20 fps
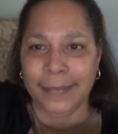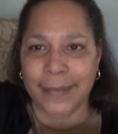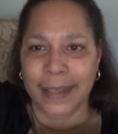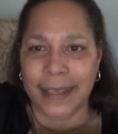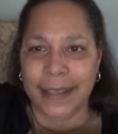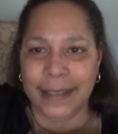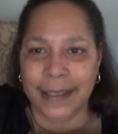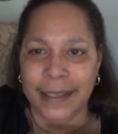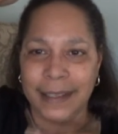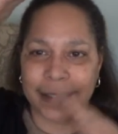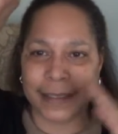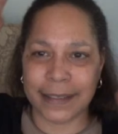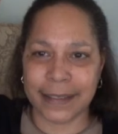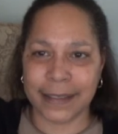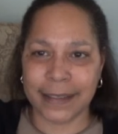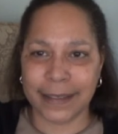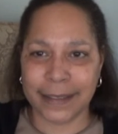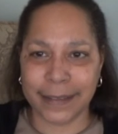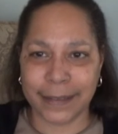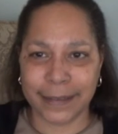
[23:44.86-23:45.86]
Like
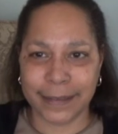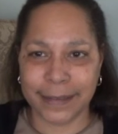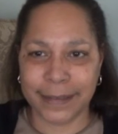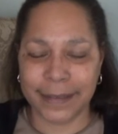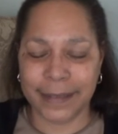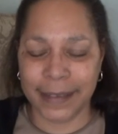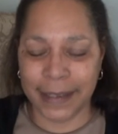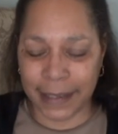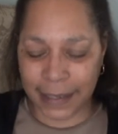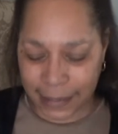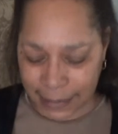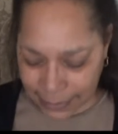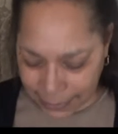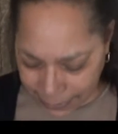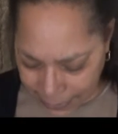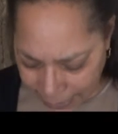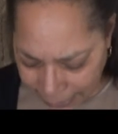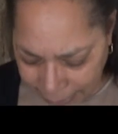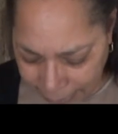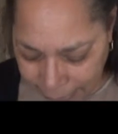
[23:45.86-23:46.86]
this. It's
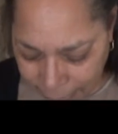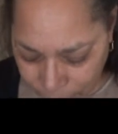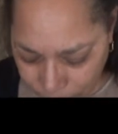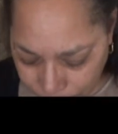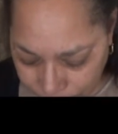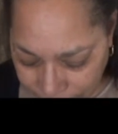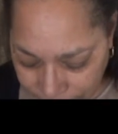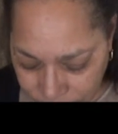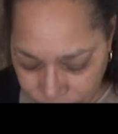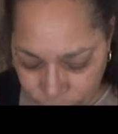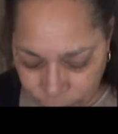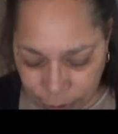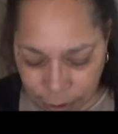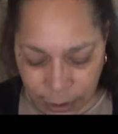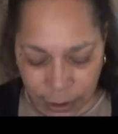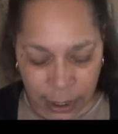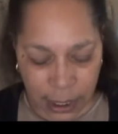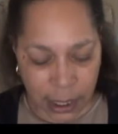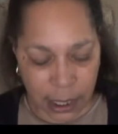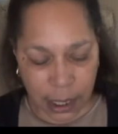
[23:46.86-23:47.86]
a tiny little picture.